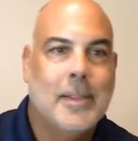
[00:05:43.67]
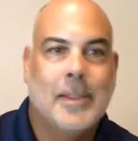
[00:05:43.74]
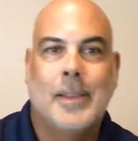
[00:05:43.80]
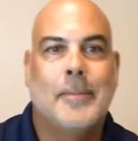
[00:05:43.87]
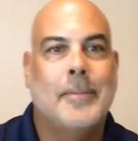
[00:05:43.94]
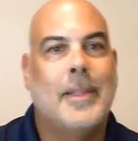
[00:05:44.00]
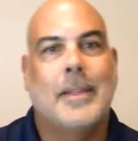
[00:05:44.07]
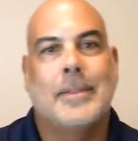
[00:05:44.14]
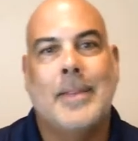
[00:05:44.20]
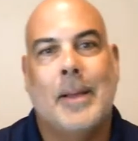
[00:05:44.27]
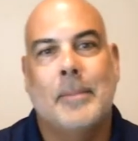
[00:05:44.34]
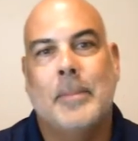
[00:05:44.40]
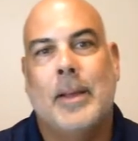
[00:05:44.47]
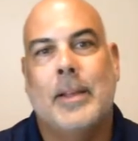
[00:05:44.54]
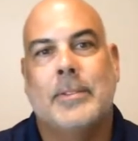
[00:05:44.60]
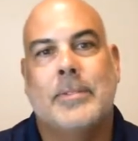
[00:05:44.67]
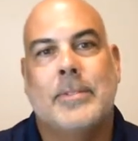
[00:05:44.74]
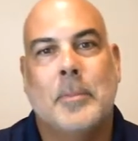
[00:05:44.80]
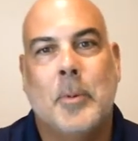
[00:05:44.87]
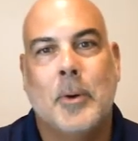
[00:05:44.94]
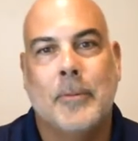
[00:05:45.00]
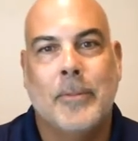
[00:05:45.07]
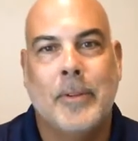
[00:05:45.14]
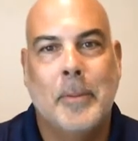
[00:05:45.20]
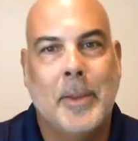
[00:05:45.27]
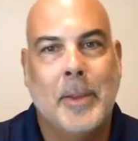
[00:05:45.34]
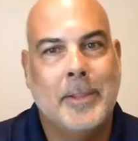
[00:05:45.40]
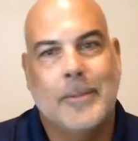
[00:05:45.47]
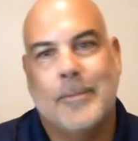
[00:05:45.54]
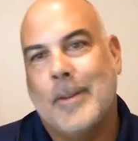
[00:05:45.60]
giving that top-notch support from the
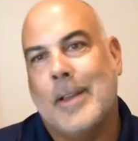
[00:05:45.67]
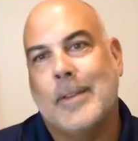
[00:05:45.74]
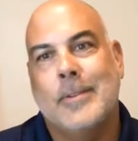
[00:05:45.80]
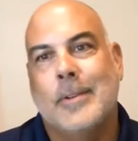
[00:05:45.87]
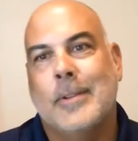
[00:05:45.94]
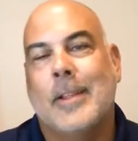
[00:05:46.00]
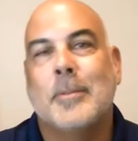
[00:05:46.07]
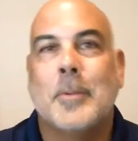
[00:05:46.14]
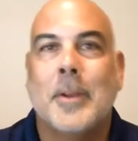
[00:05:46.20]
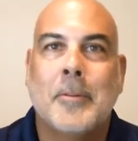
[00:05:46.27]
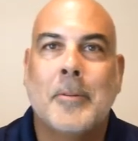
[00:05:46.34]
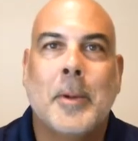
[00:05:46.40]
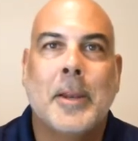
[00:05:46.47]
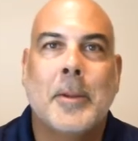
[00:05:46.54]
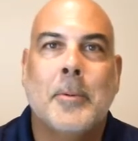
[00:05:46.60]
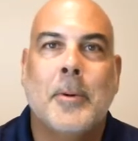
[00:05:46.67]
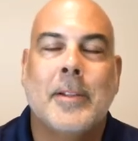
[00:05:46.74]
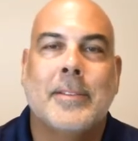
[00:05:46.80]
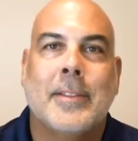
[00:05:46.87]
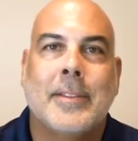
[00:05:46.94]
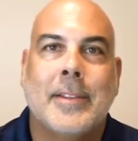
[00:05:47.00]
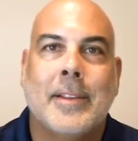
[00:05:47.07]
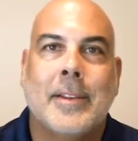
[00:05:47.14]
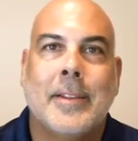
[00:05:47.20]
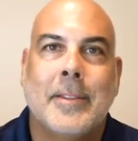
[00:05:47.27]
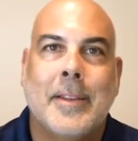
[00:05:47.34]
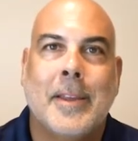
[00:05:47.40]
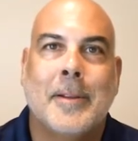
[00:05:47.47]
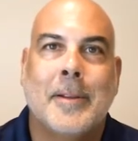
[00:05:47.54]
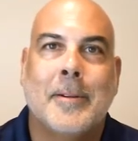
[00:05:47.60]
manufacturer that's what everybody wants at the end of
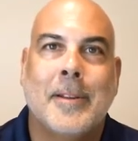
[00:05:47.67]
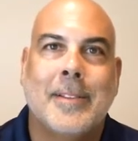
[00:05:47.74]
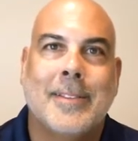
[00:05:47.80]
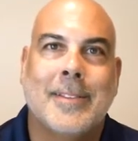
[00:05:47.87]
the day right